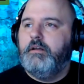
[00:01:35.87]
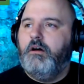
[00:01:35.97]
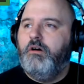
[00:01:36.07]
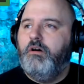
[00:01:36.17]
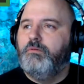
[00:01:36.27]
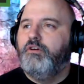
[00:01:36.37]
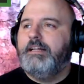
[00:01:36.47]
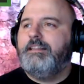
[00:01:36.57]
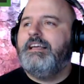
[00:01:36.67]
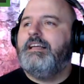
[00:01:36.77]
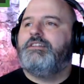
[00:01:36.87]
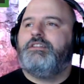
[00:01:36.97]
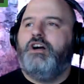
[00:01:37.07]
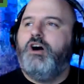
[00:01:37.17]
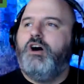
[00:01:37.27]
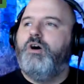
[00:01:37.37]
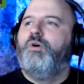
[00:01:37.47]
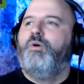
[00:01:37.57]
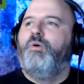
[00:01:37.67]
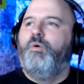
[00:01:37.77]
Oh, look at this.
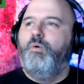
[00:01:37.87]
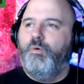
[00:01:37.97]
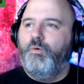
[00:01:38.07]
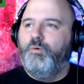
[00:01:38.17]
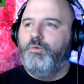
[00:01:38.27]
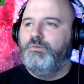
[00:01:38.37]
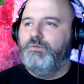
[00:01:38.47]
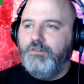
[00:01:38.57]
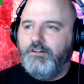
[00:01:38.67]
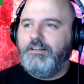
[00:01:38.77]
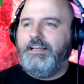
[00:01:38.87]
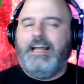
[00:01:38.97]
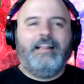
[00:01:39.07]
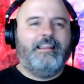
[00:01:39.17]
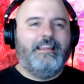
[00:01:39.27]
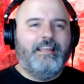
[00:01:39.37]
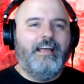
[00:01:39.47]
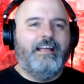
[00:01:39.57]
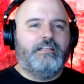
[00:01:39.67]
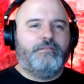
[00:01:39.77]
Oh, look at this.